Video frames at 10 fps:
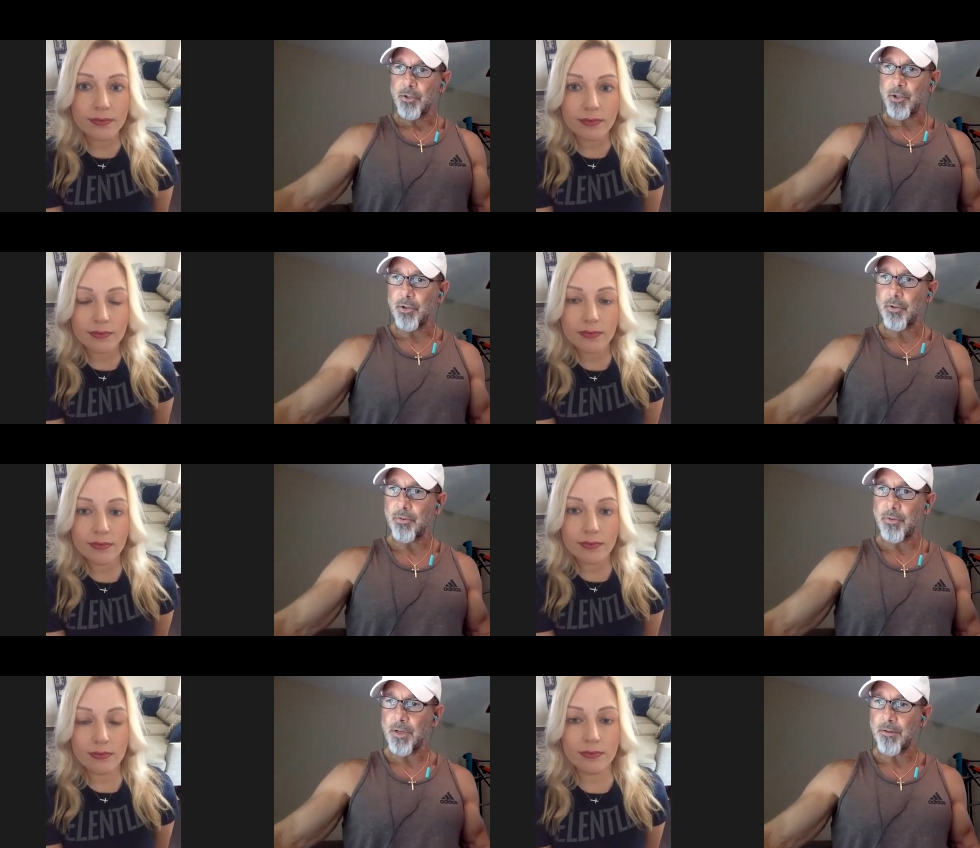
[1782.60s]

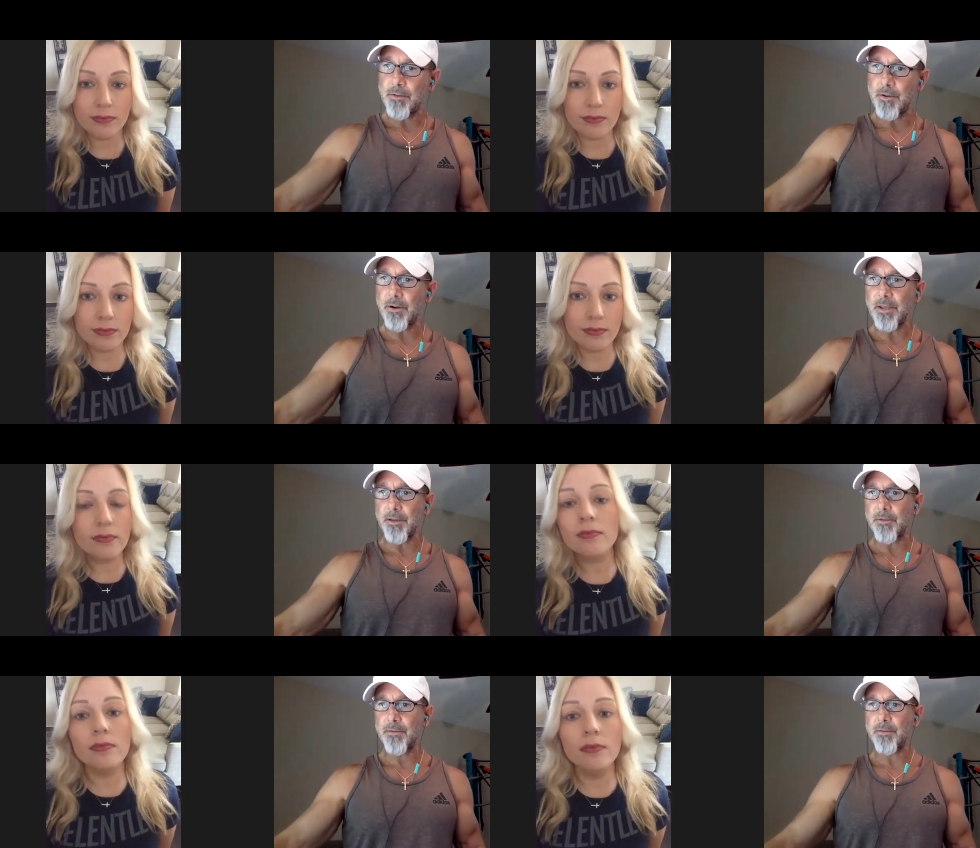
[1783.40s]
Speaker 1: June
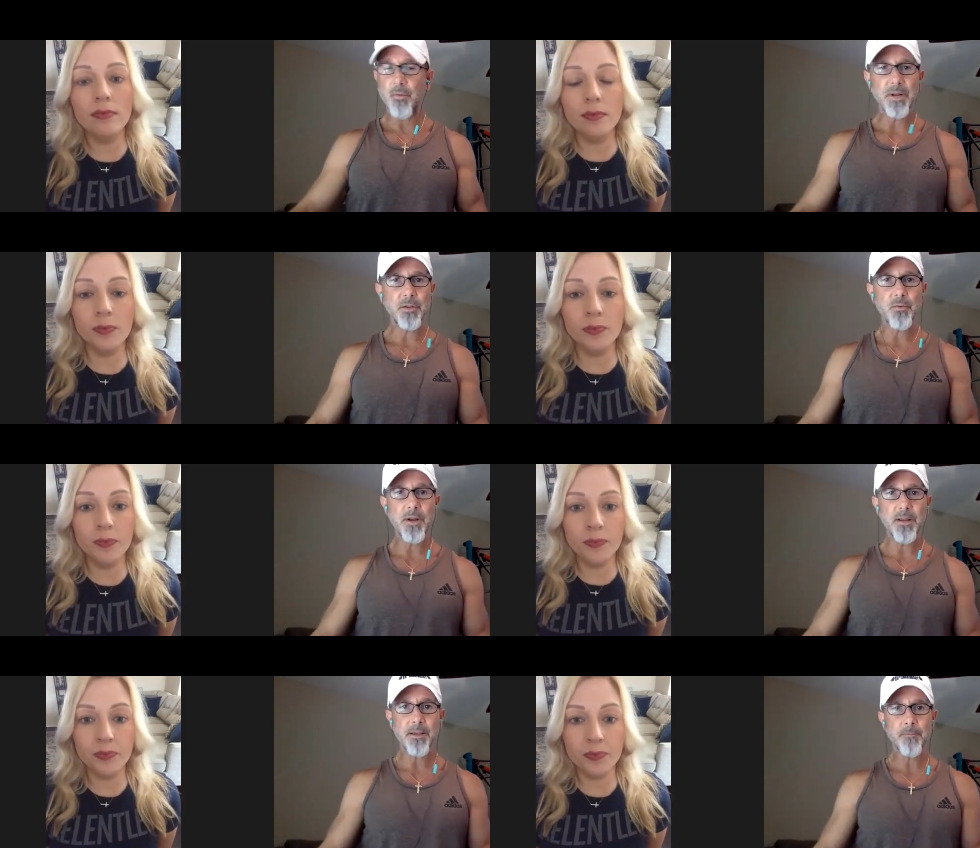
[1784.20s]
thirtieth, twenty
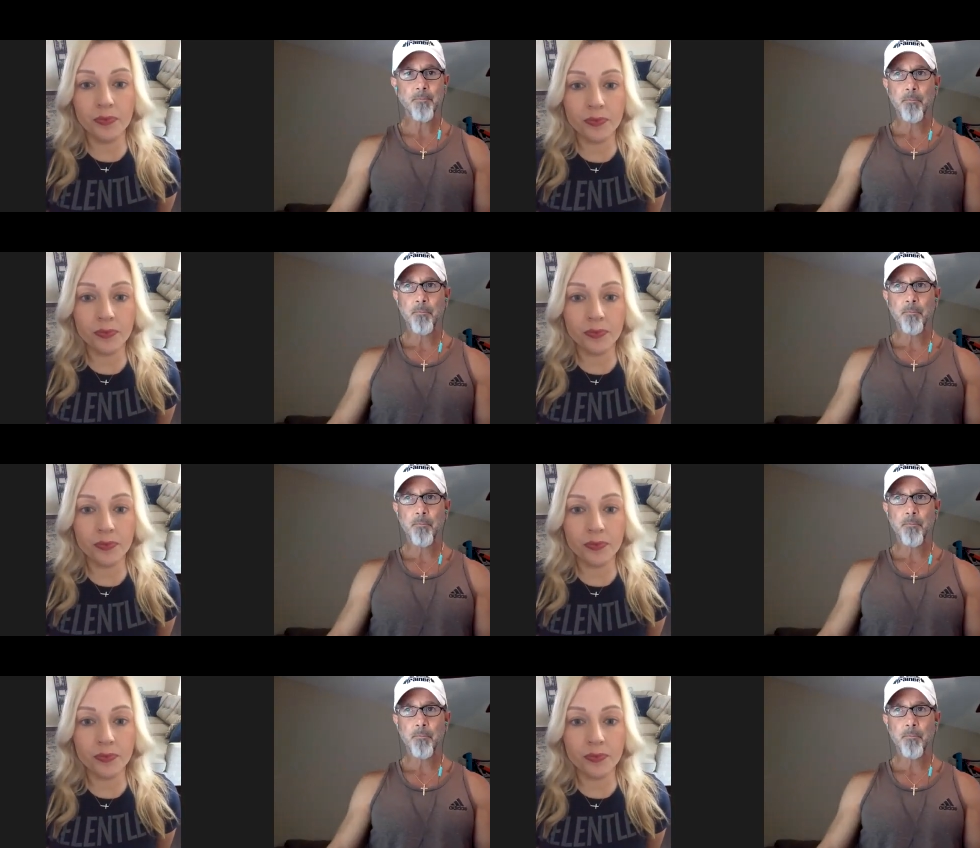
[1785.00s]
twenty. Mm-hmm.